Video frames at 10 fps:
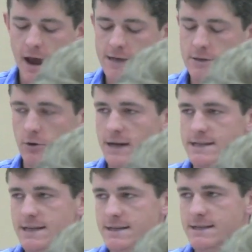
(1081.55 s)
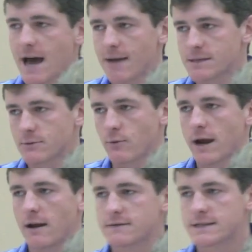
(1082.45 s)
has grown at 6 times the
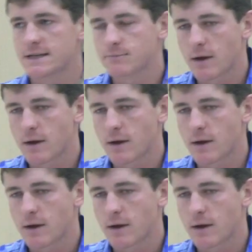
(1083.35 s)
rate of state